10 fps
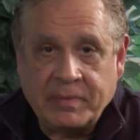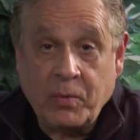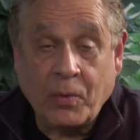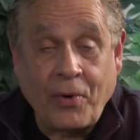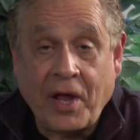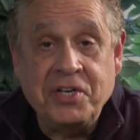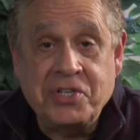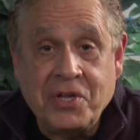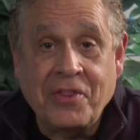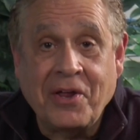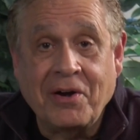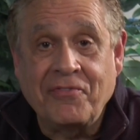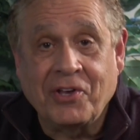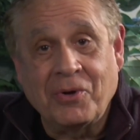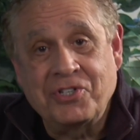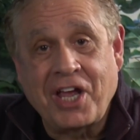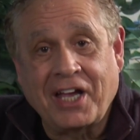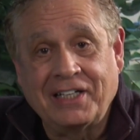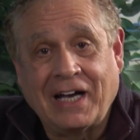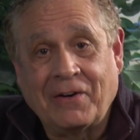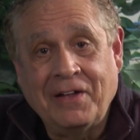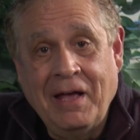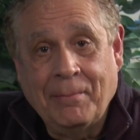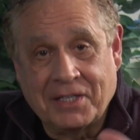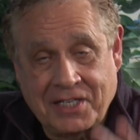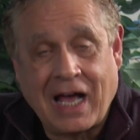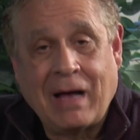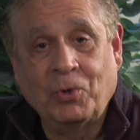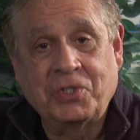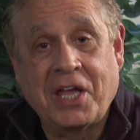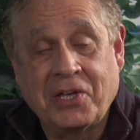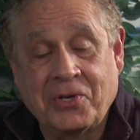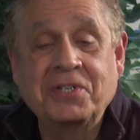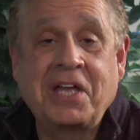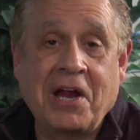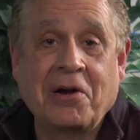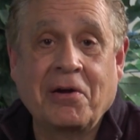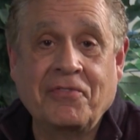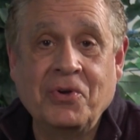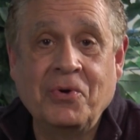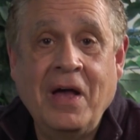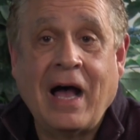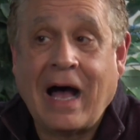will run into you there if you go check it out, but Tom will take good care of you.